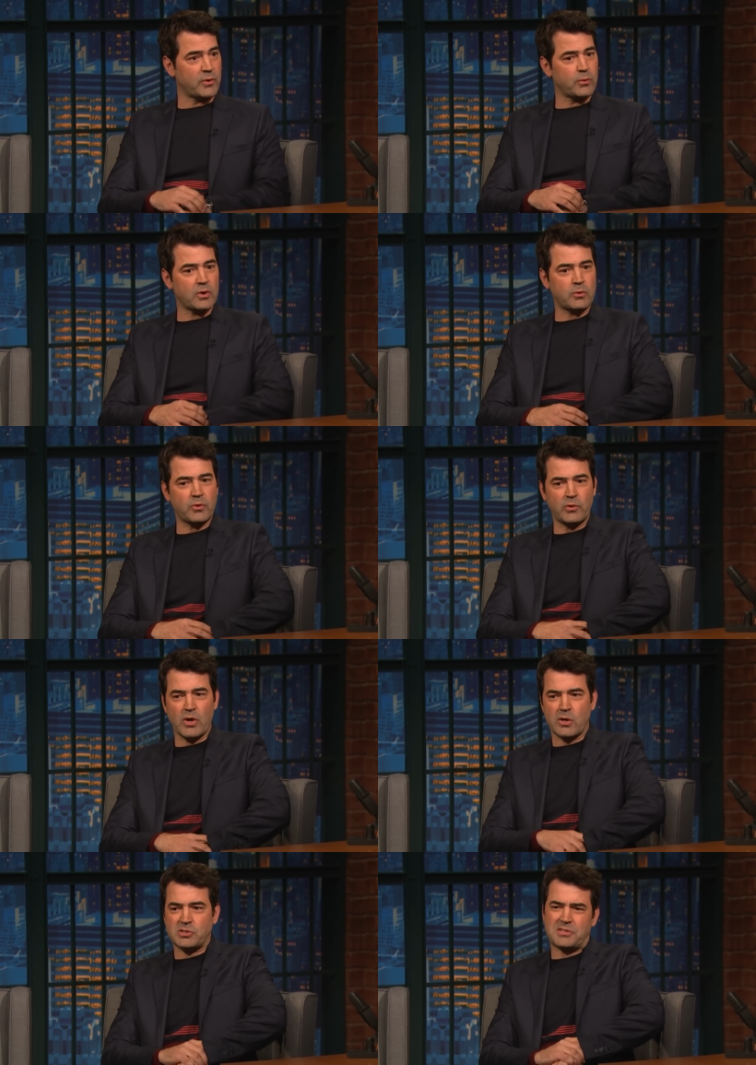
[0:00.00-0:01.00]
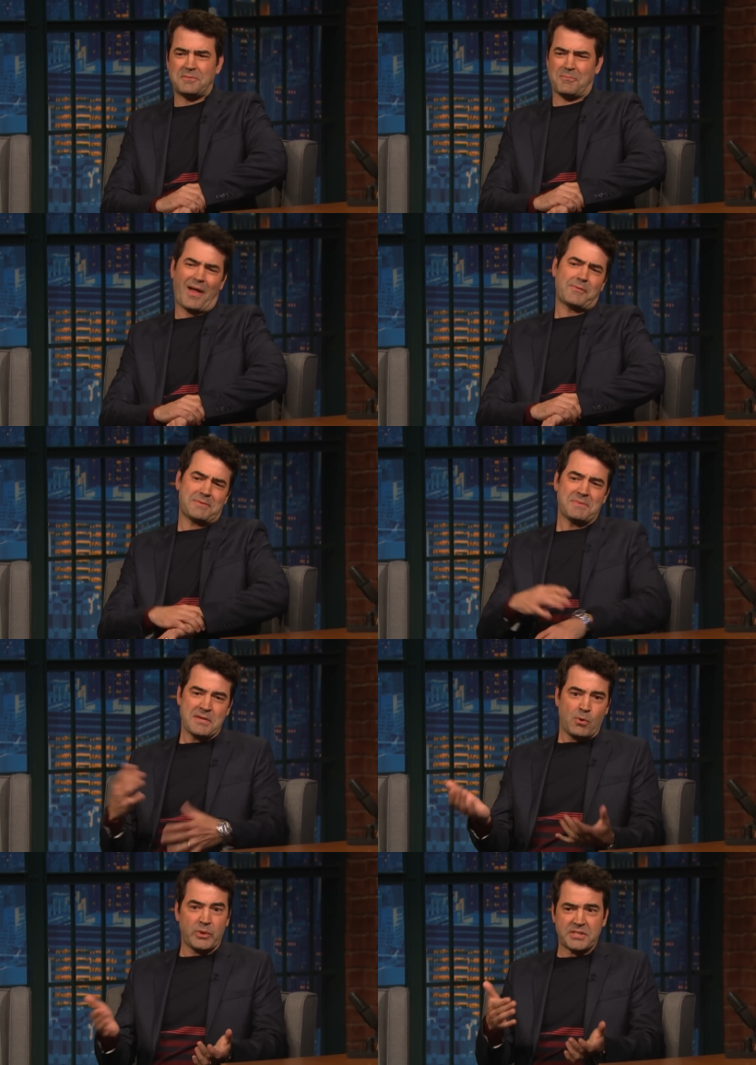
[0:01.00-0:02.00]
We were we rehearsed it. by, we
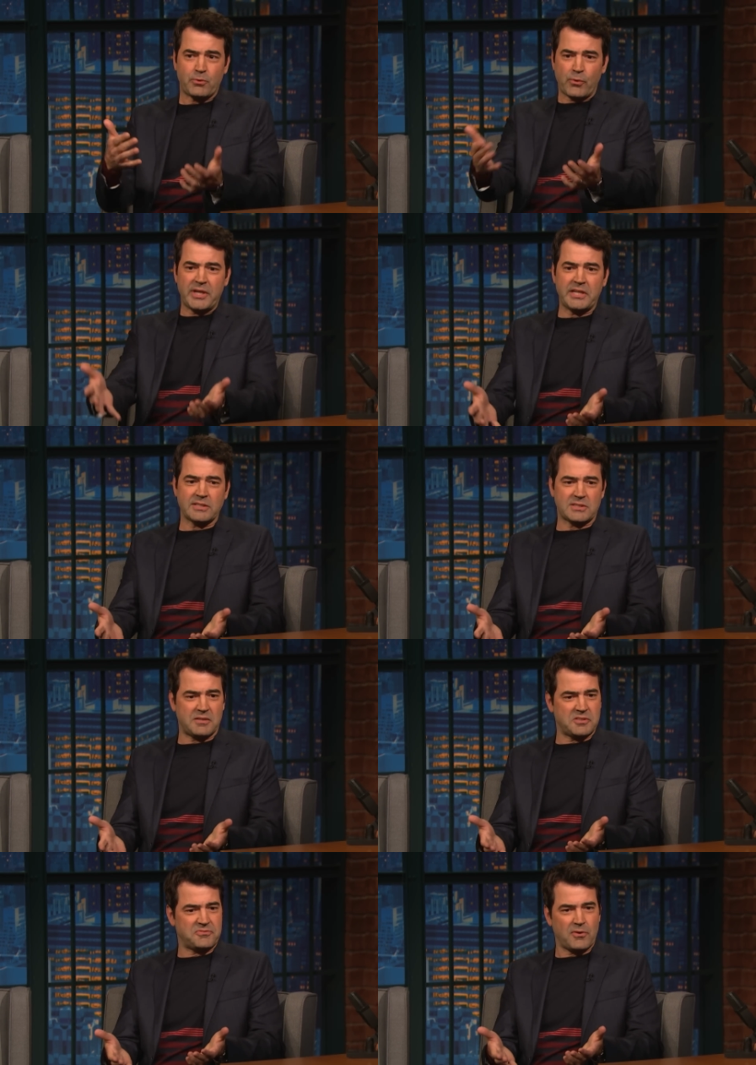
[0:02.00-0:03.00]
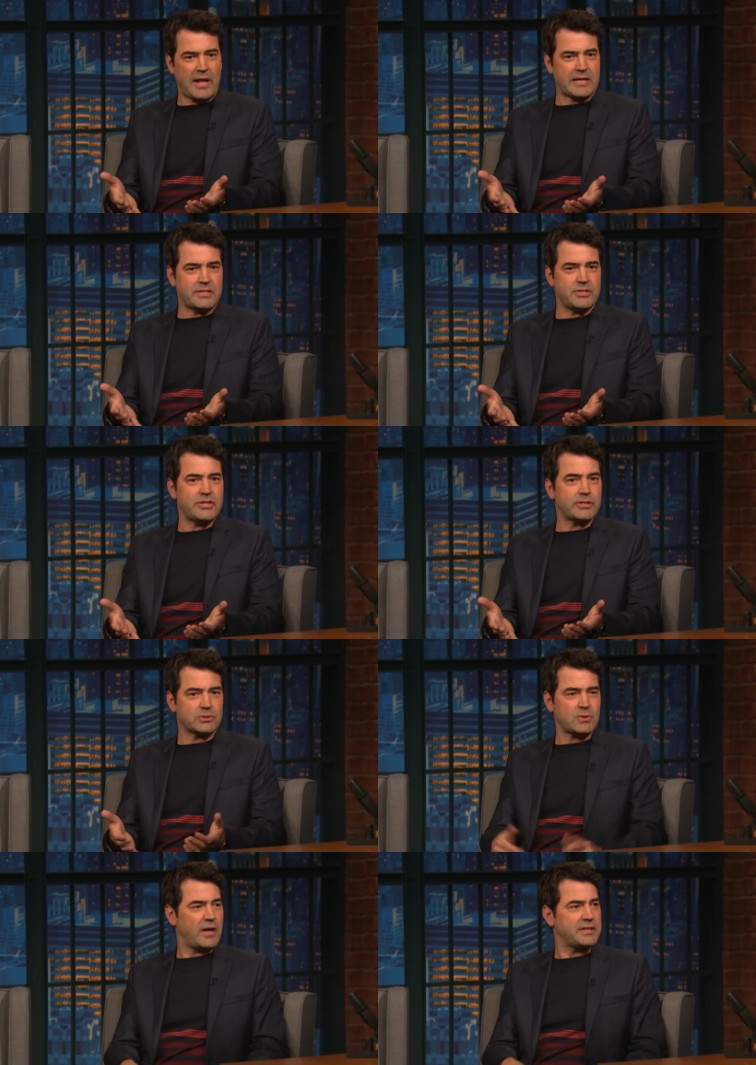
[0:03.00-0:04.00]
we did readings of it for like a year,
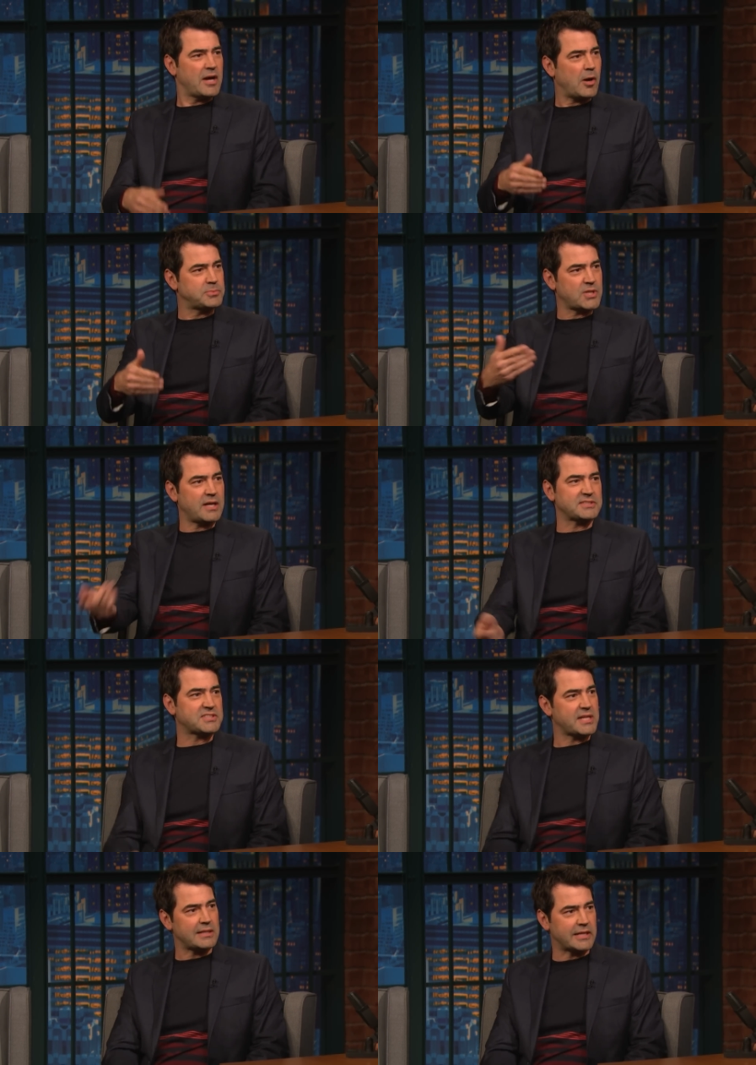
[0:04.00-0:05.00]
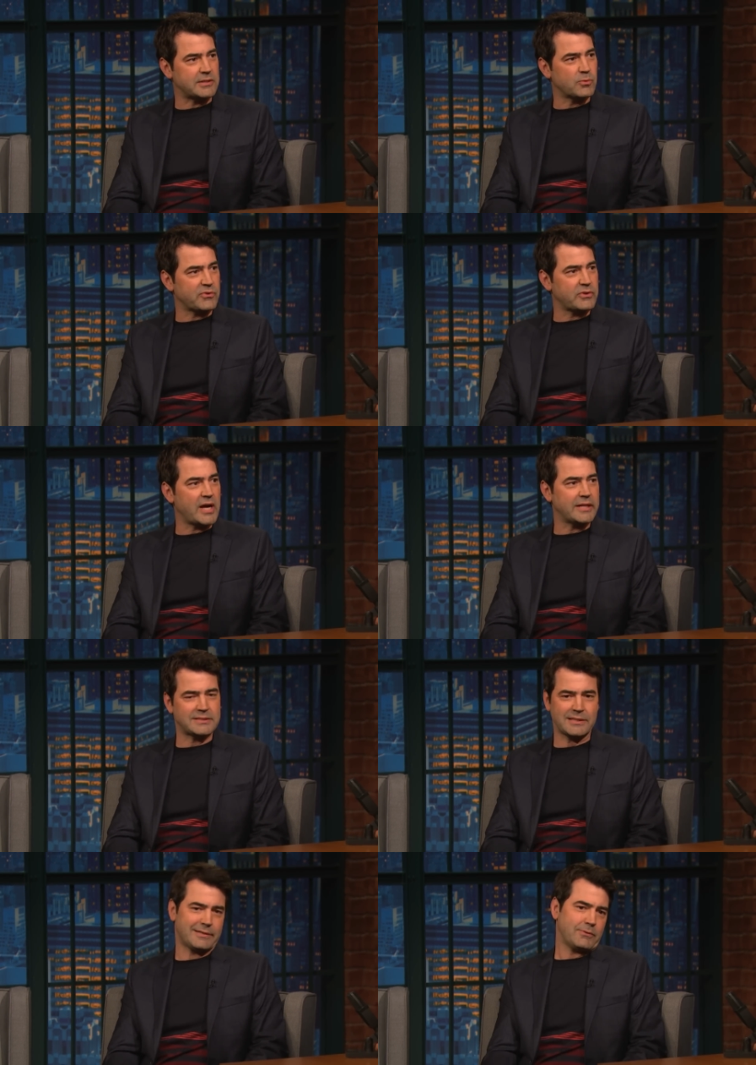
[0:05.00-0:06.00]
trying to help John sell it with uh -huh. the uh-huh.
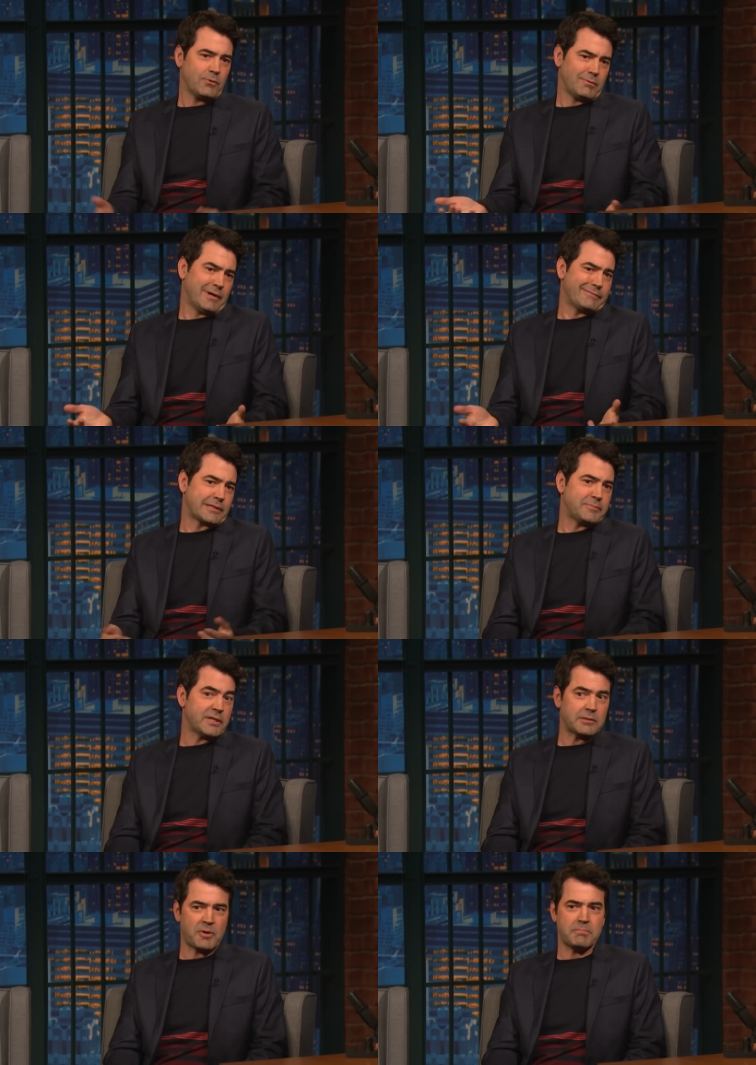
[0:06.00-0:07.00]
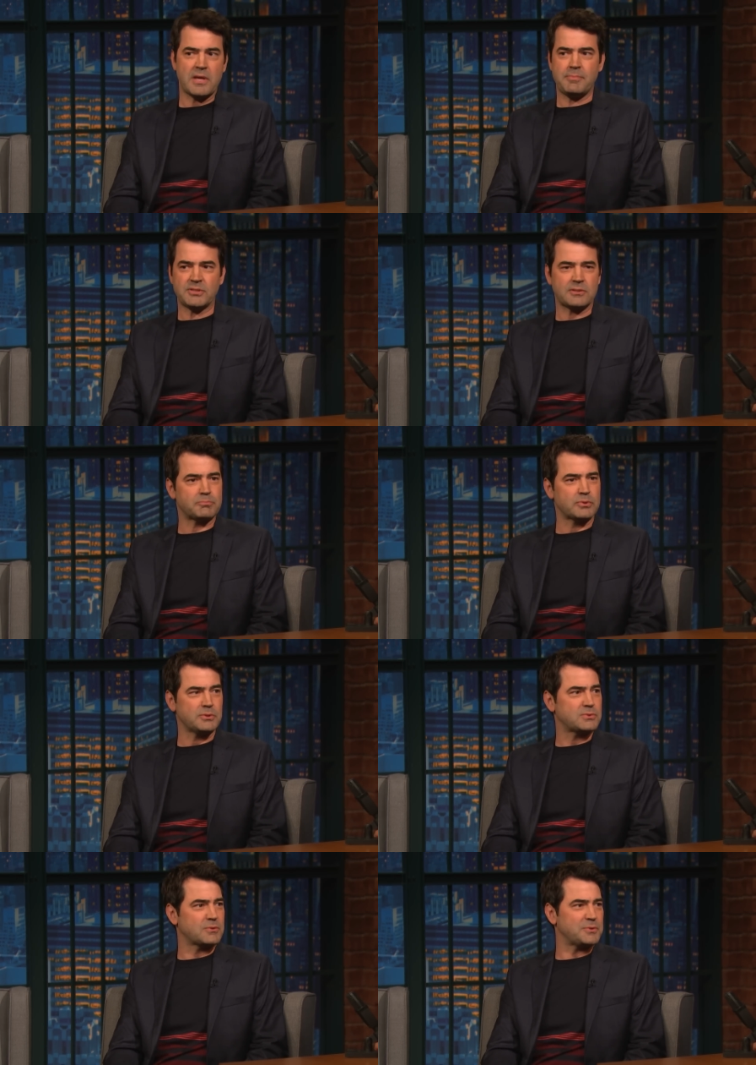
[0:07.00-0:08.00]
idea that well, we're never going to be in it, but maybe some
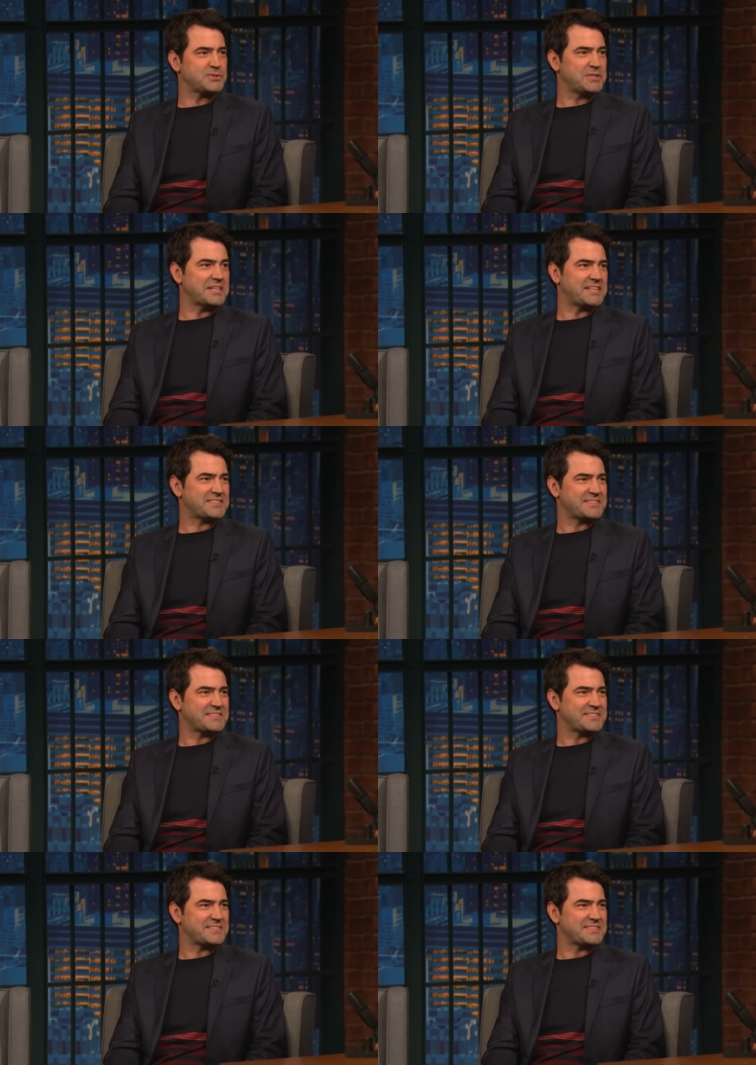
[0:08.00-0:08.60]
producer will see us.